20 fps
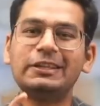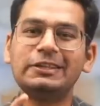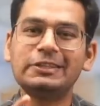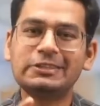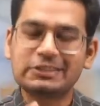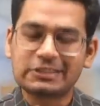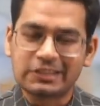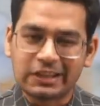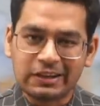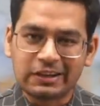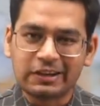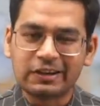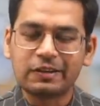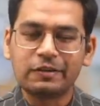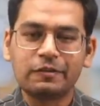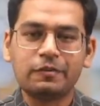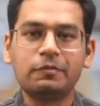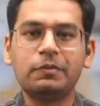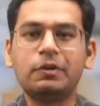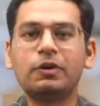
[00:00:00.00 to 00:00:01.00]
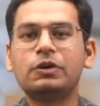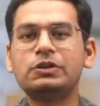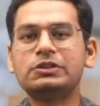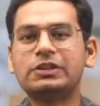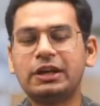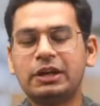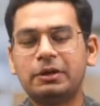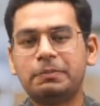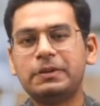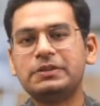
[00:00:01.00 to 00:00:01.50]
this is tentative, because
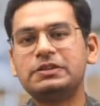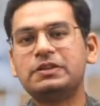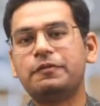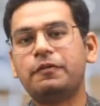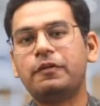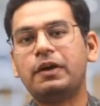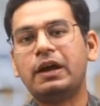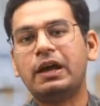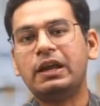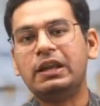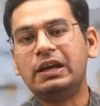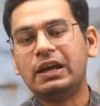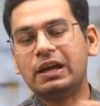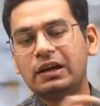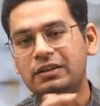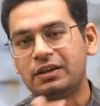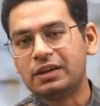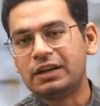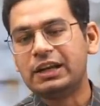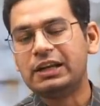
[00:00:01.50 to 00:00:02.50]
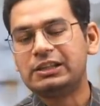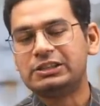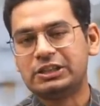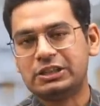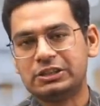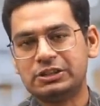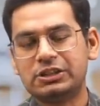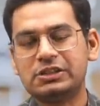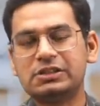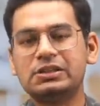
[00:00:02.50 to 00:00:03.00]
that depends if any other date
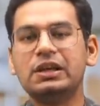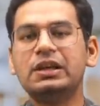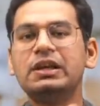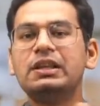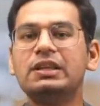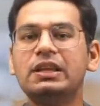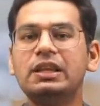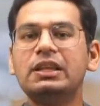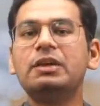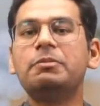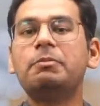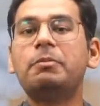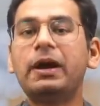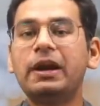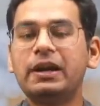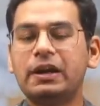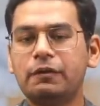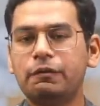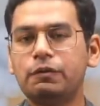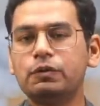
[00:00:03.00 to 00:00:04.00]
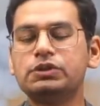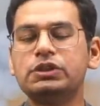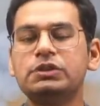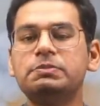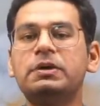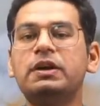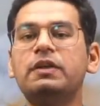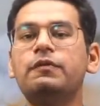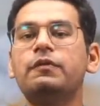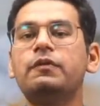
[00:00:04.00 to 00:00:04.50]
changes, then they might have to
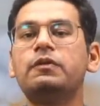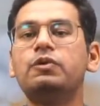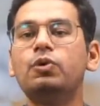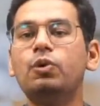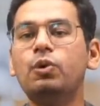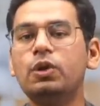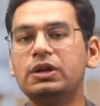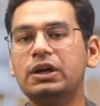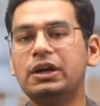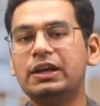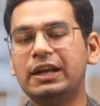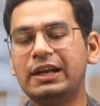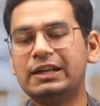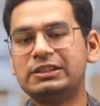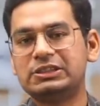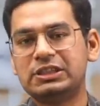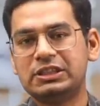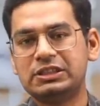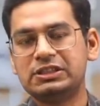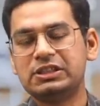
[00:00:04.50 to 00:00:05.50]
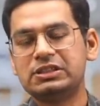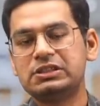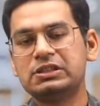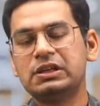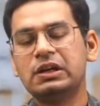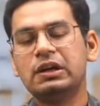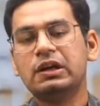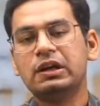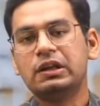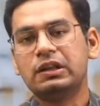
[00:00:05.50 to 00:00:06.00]
change. But if no other date changes,
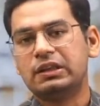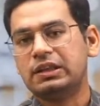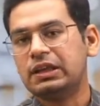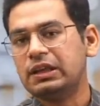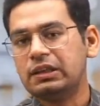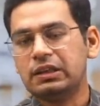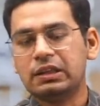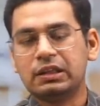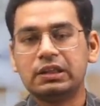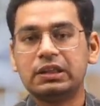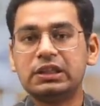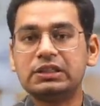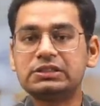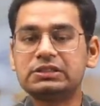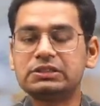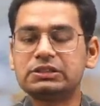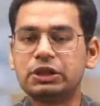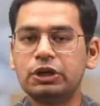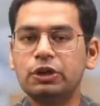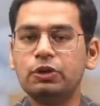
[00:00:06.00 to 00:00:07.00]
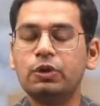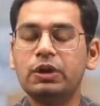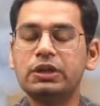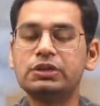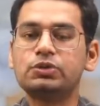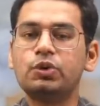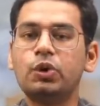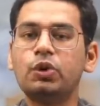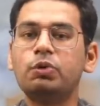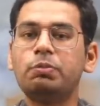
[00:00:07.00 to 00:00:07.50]
then this schedule
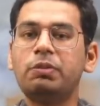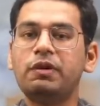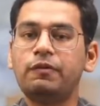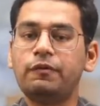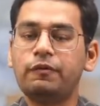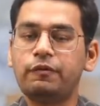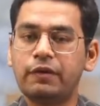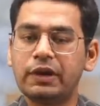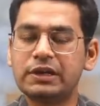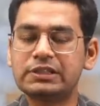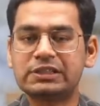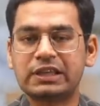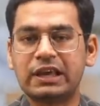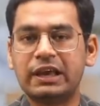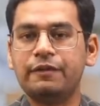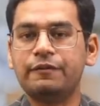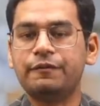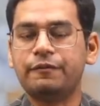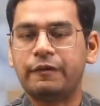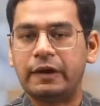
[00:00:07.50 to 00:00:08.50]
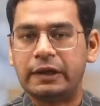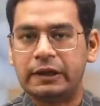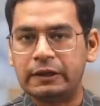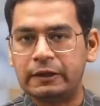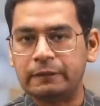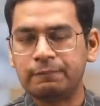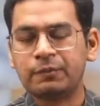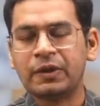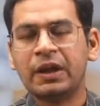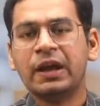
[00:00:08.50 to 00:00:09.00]
is going to be fixed and
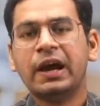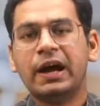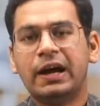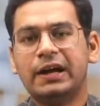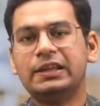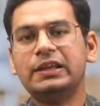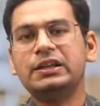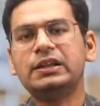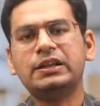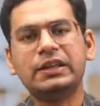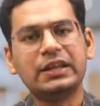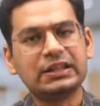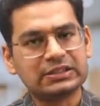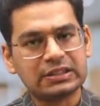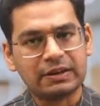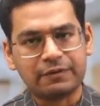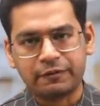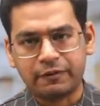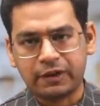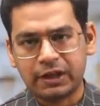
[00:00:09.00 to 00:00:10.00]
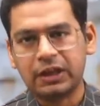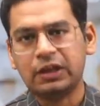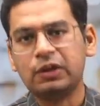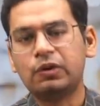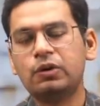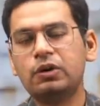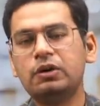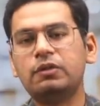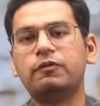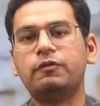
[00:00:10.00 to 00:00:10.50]
final. I think the dates are very
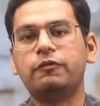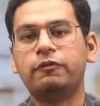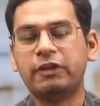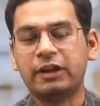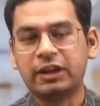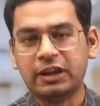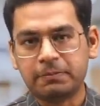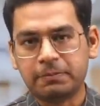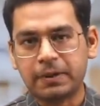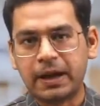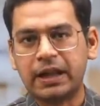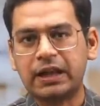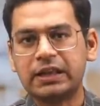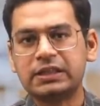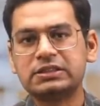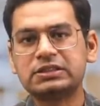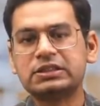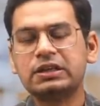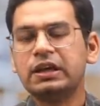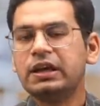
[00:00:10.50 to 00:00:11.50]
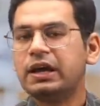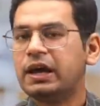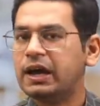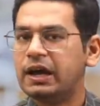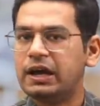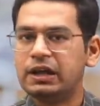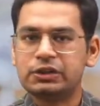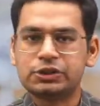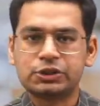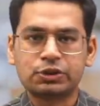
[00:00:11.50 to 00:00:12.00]
good, very balanced.
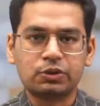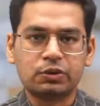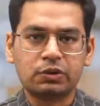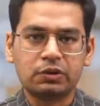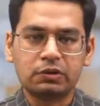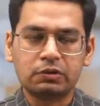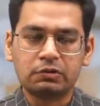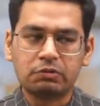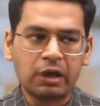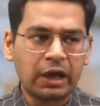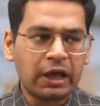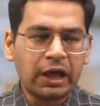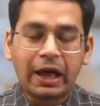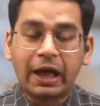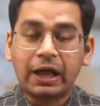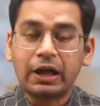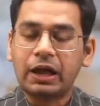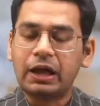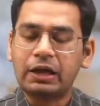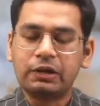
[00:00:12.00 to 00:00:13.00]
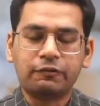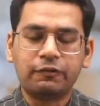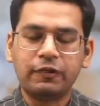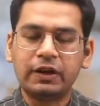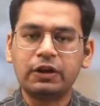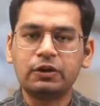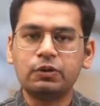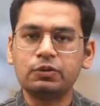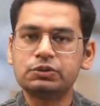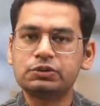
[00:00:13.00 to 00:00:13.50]
I'd
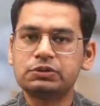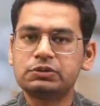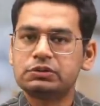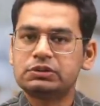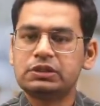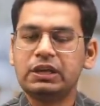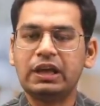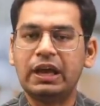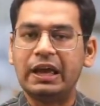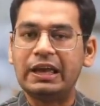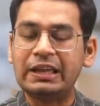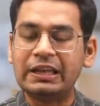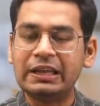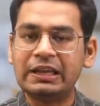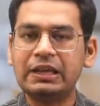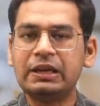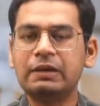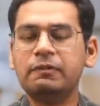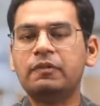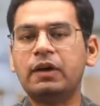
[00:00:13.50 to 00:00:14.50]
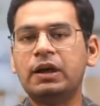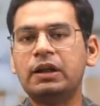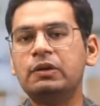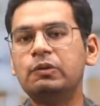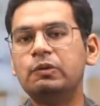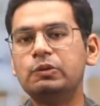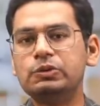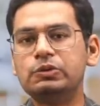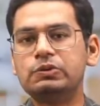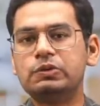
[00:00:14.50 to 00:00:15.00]
fail to see anyone
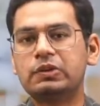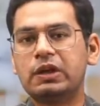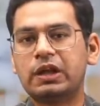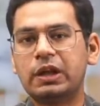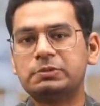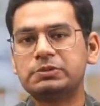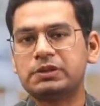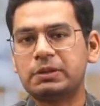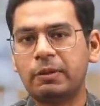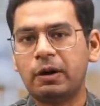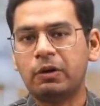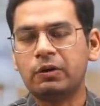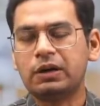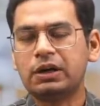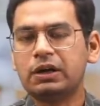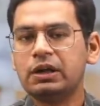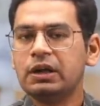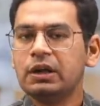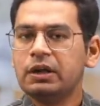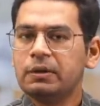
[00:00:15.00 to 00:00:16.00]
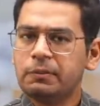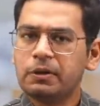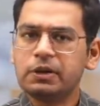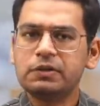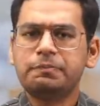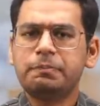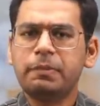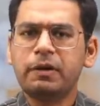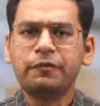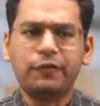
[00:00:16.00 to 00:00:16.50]
who cribs about it,
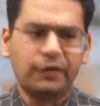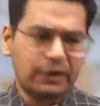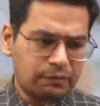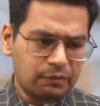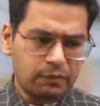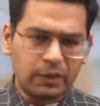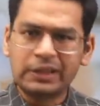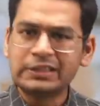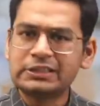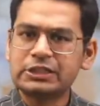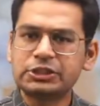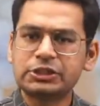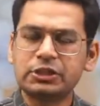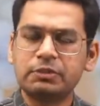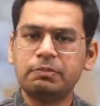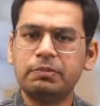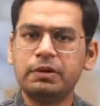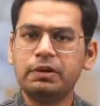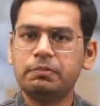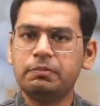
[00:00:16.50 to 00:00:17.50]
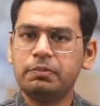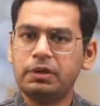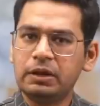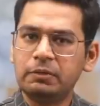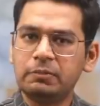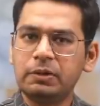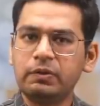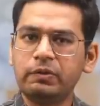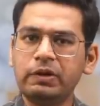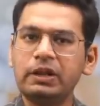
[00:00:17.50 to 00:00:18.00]
because perfect. One session
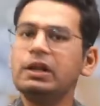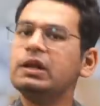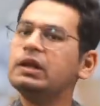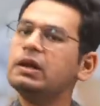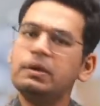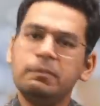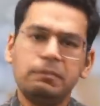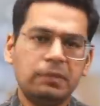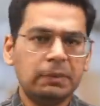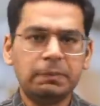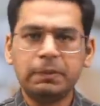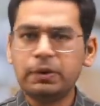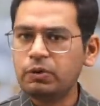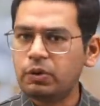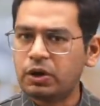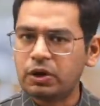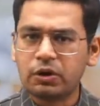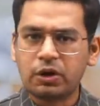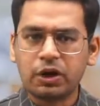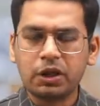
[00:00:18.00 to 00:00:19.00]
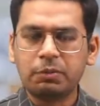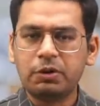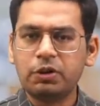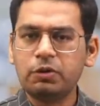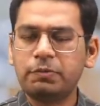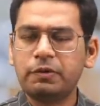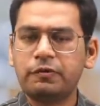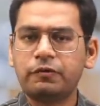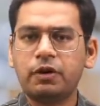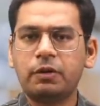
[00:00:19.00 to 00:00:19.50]
in between, people who are not able
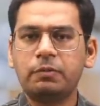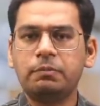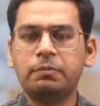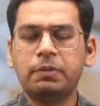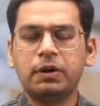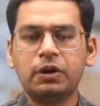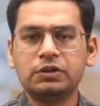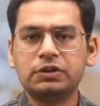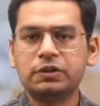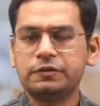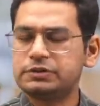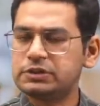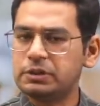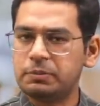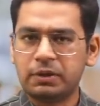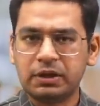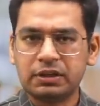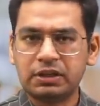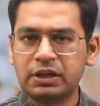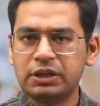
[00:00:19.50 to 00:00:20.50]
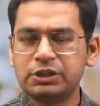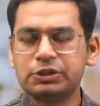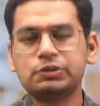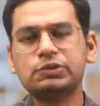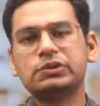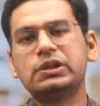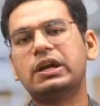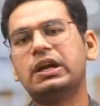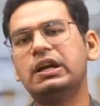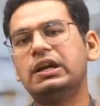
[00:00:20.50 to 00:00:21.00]
to perform because of some other
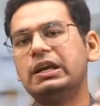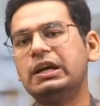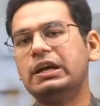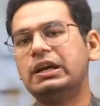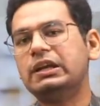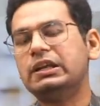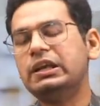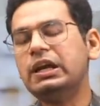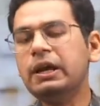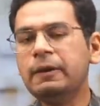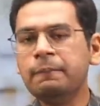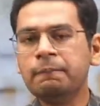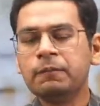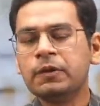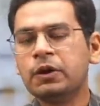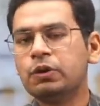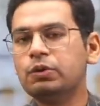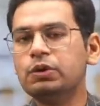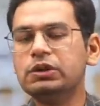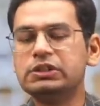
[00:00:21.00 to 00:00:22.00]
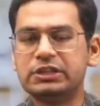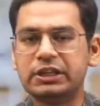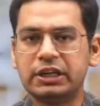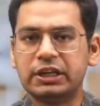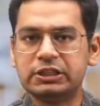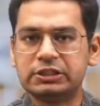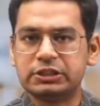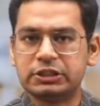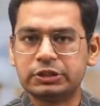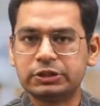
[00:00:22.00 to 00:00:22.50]
issues, they can take it to the
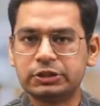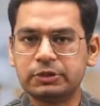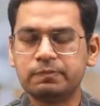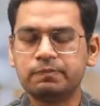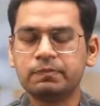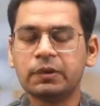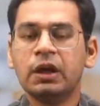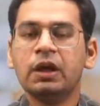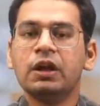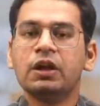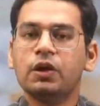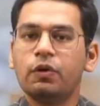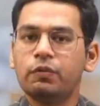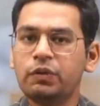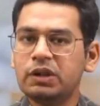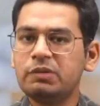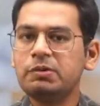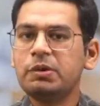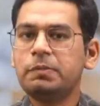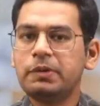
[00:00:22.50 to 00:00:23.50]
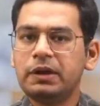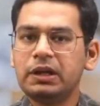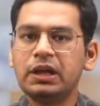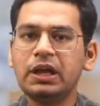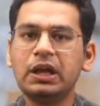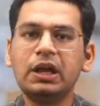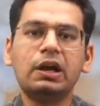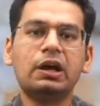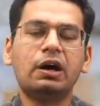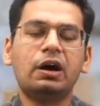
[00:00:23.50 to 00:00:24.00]
second session. Now, we'll be
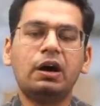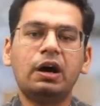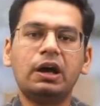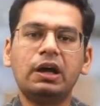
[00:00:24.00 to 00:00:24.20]
bringing a